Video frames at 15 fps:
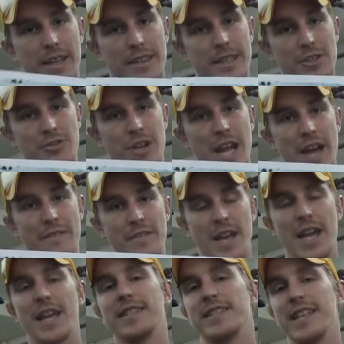Cathedral
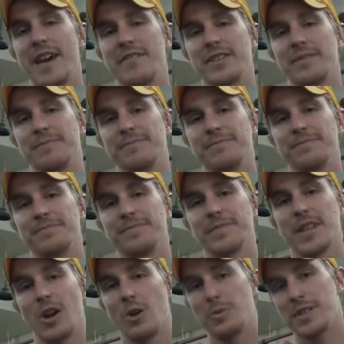Cafe at 7.
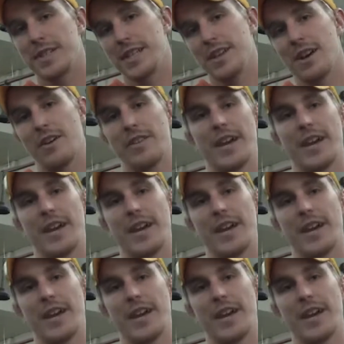Hope to see y'all